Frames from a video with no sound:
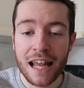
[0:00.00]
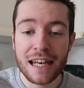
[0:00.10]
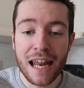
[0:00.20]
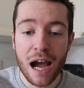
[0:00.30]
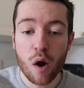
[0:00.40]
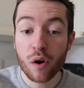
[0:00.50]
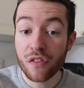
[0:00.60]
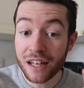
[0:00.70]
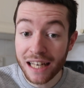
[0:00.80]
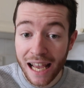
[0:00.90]
Now
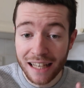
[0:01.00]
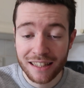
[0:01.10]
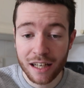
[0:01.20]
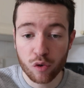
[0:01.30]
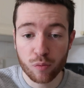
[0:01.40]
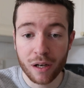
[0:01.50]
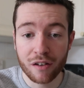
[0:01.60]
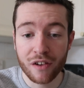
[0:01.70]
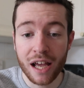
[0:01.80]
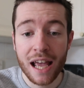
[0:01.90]
the next health
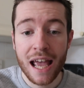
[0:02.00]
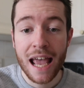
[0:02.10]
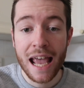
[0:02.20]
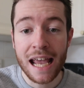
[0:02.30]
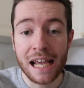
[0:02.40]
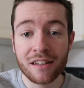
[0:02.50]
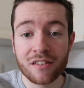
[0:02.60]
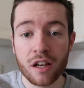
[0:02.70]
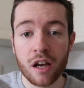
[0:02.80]
benefit is